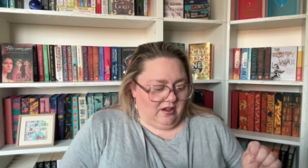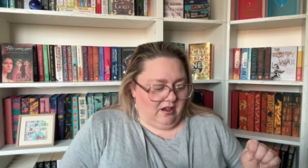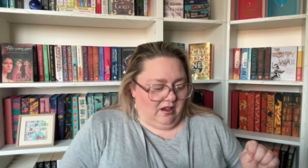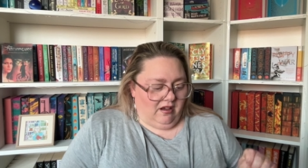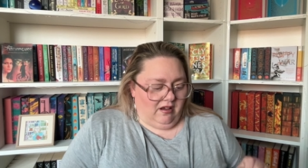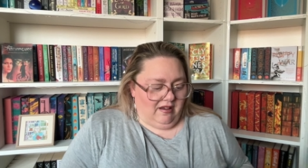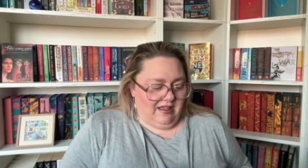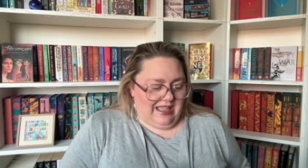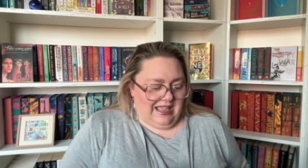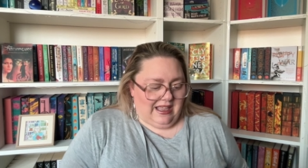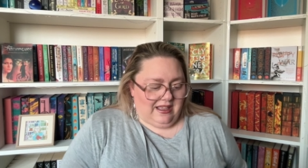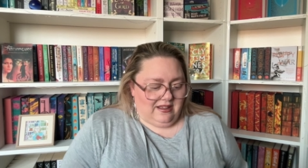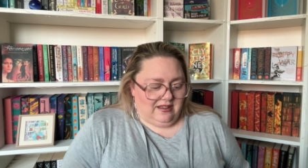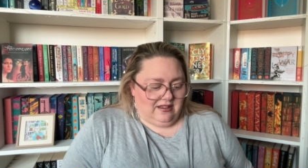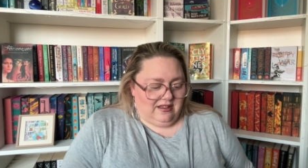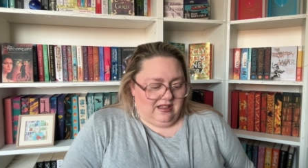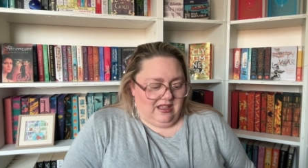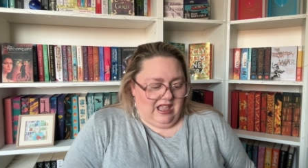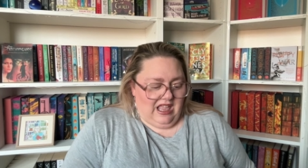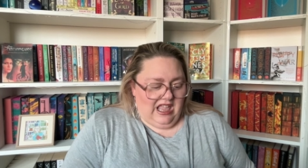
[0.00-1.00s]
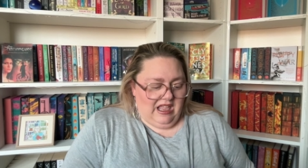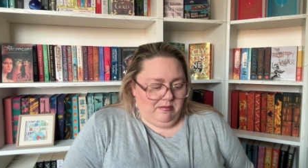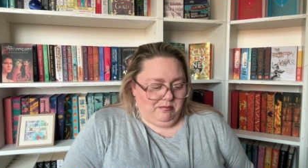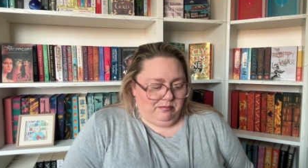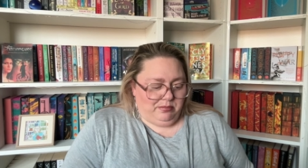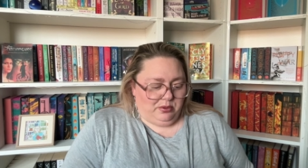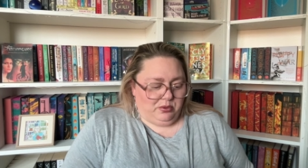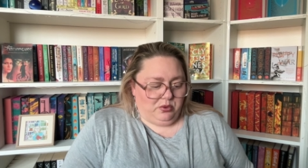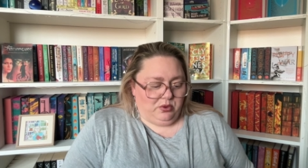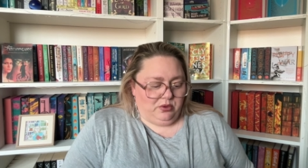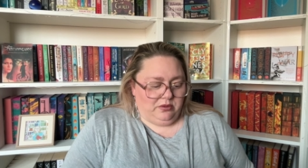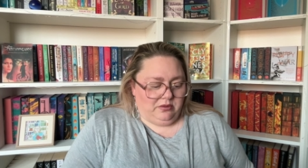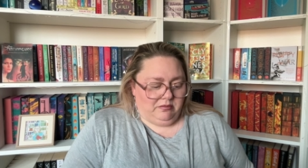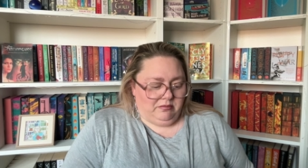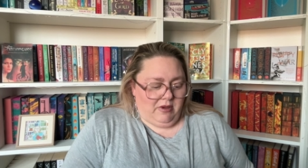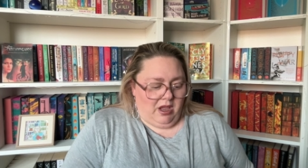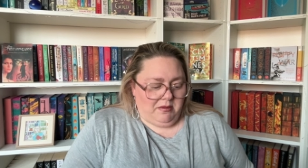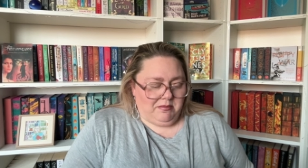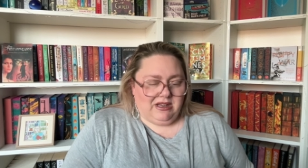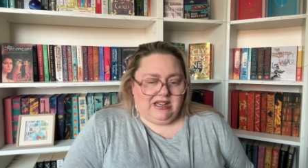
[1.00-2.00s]
I, important
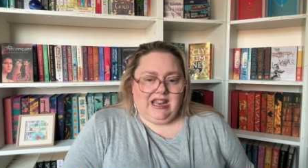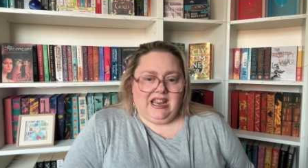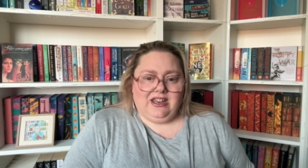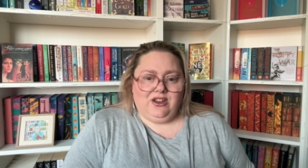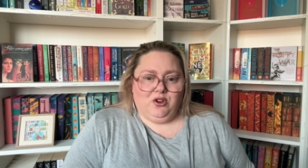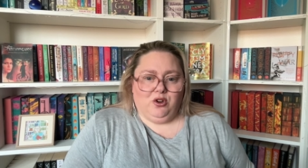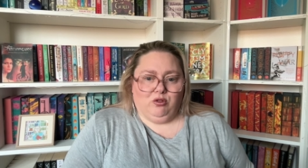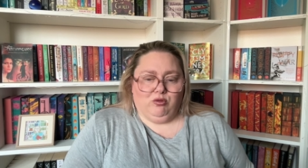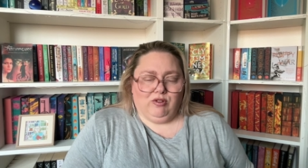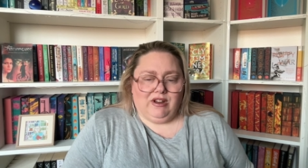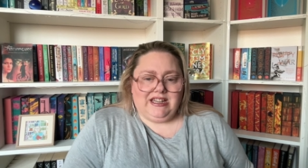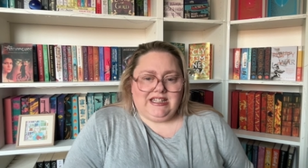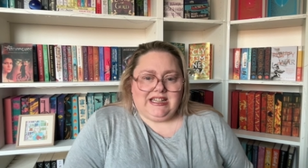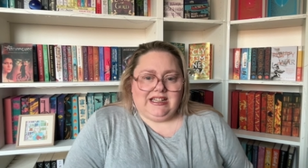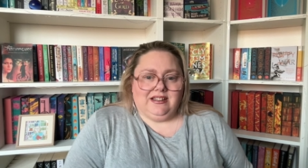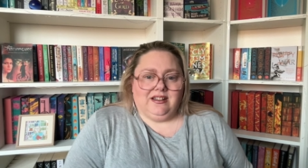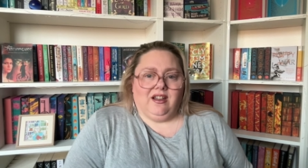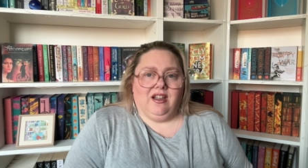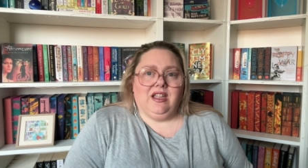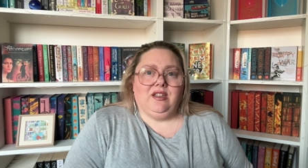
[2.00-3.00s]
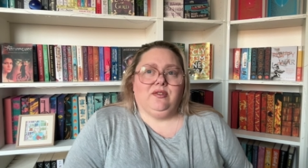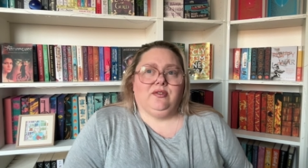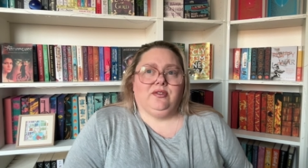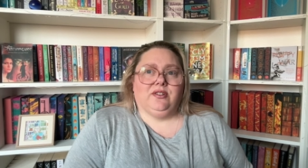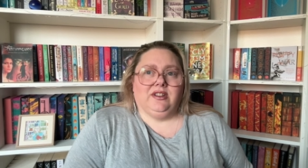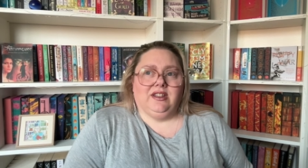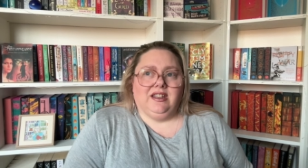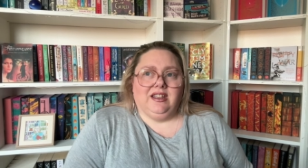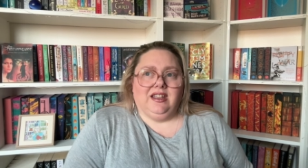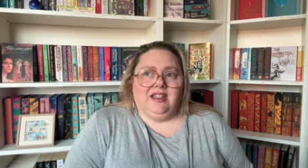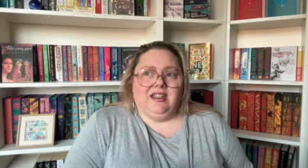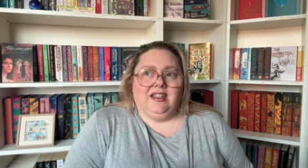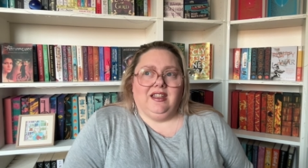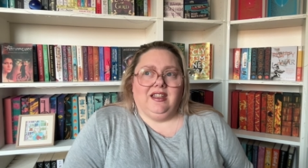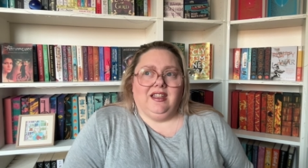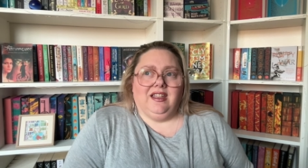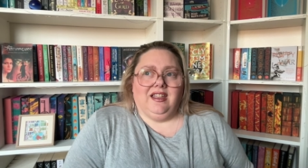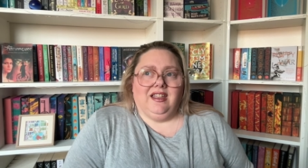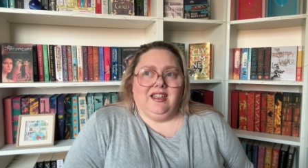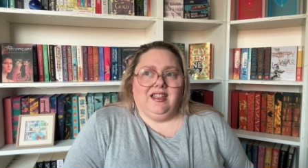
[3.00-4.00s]
moment in your reading life?
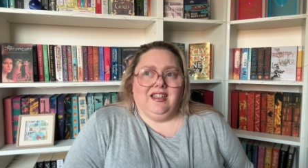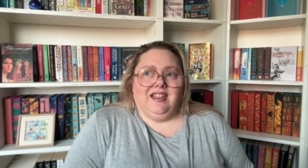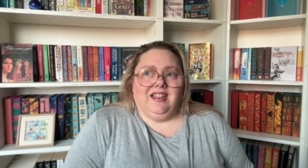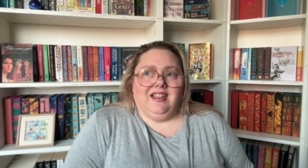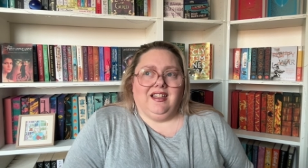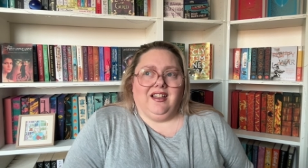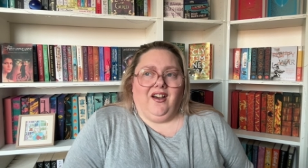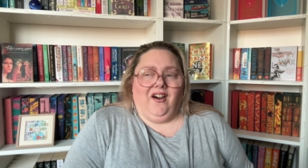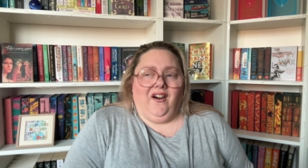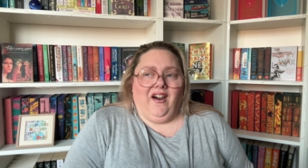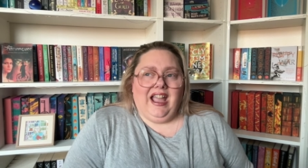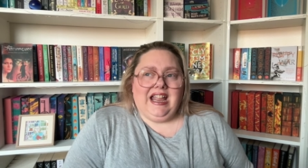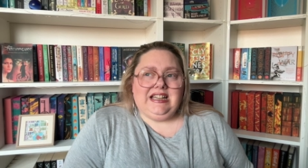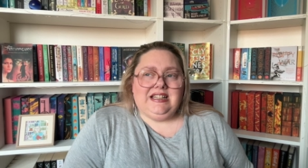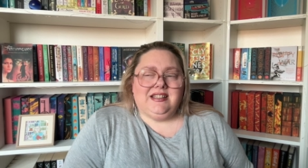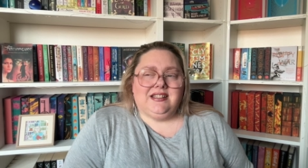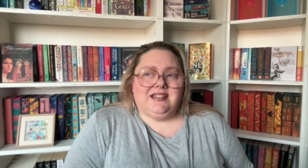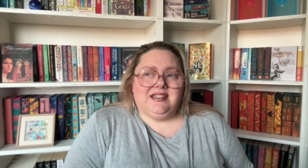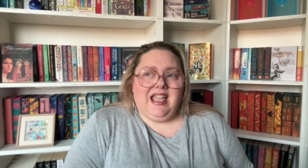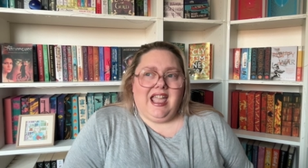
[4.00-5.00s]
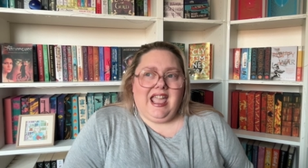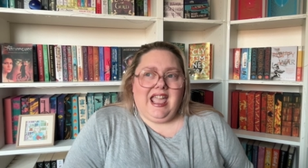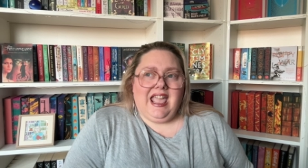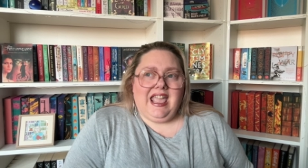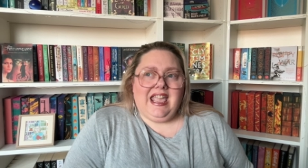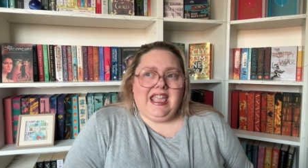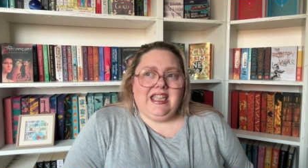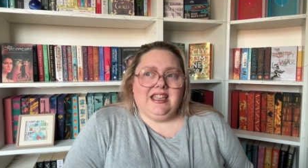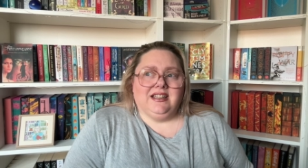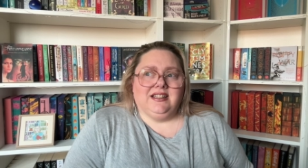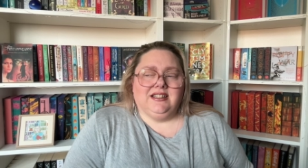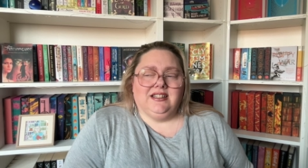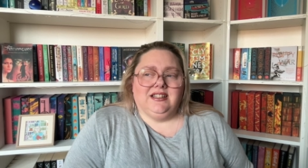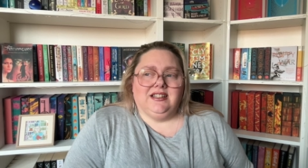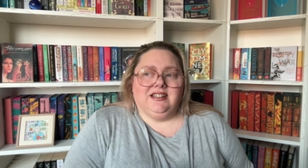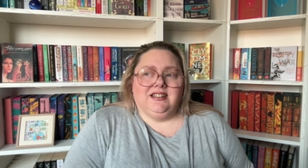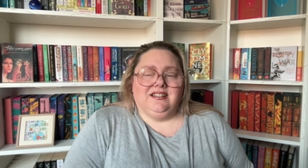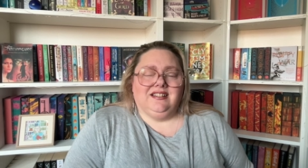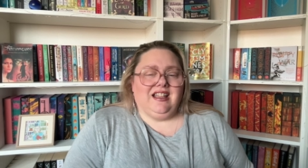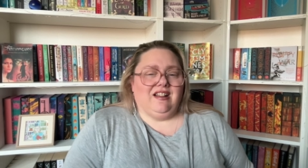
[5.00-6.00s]
I'd say
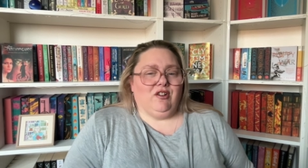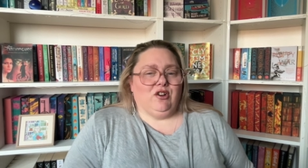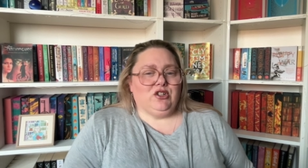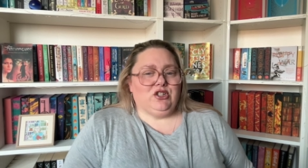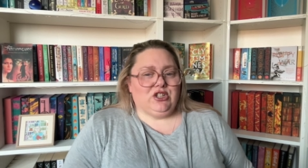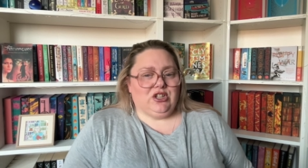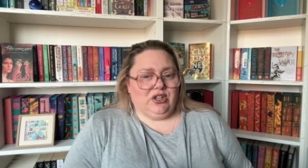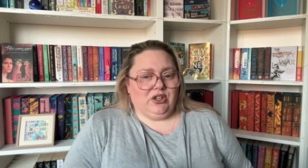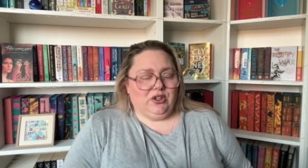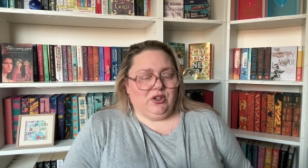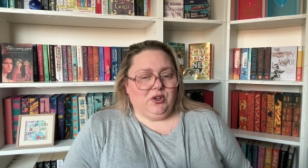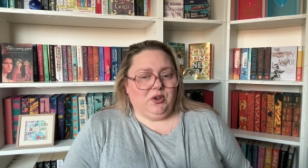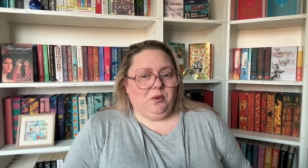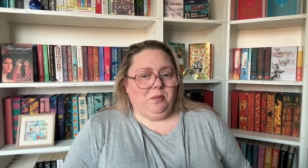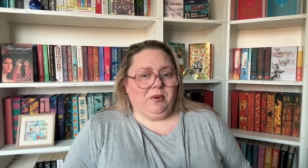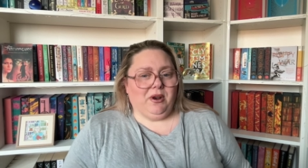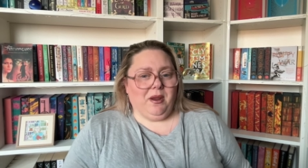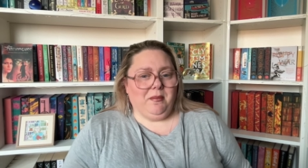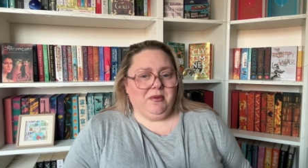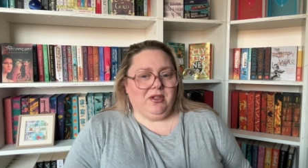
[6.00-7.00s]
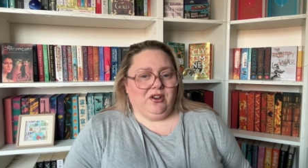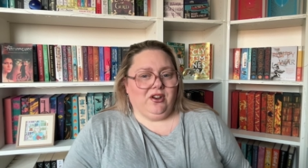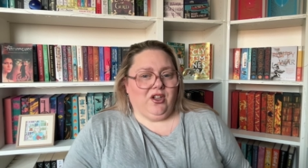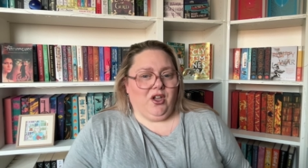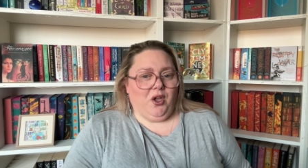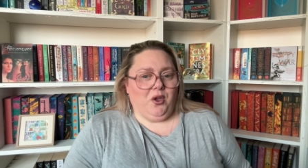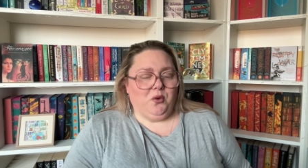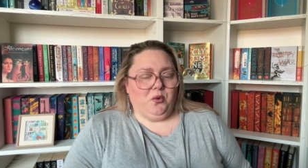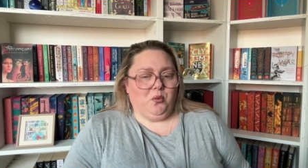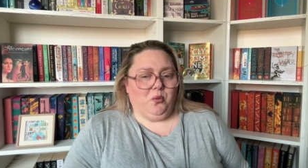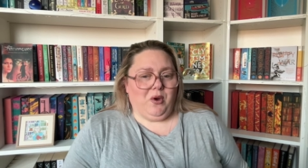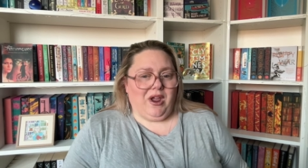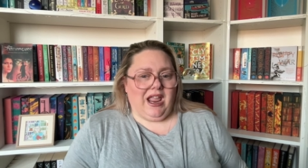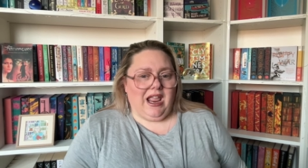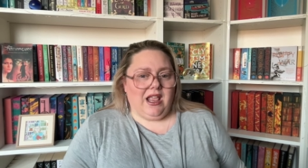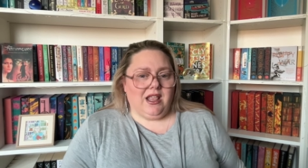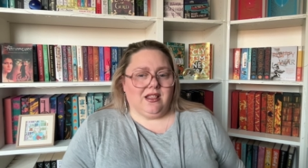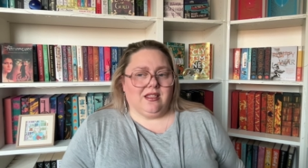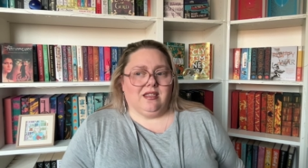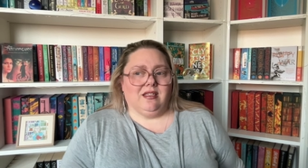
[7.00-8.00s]
there are two, but I'm going to go
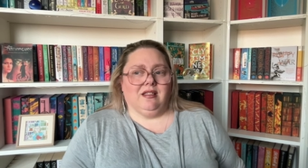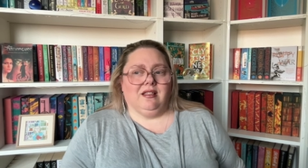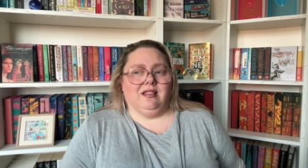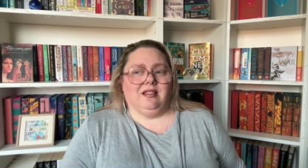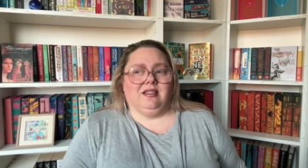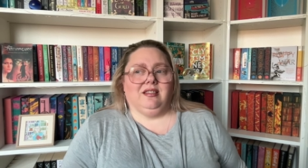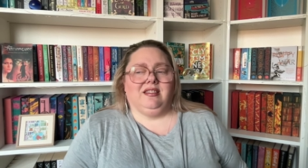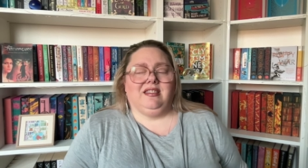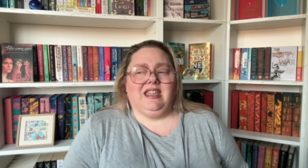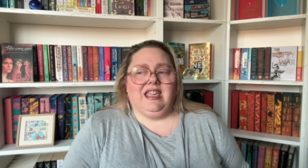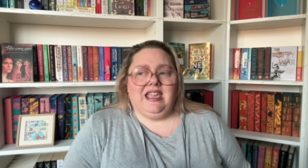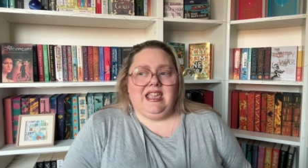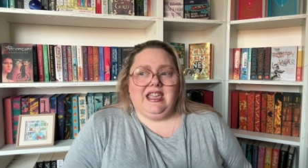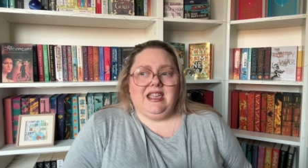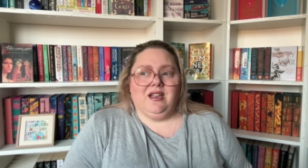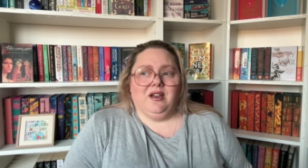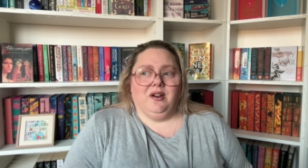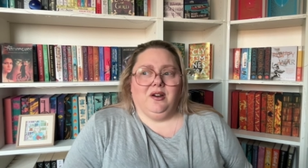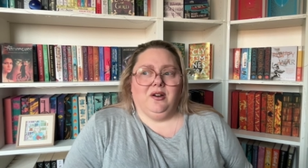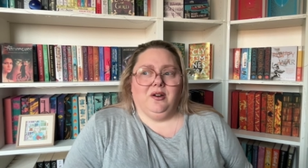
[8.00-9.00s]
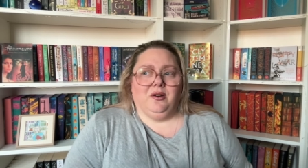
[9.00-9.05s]
with the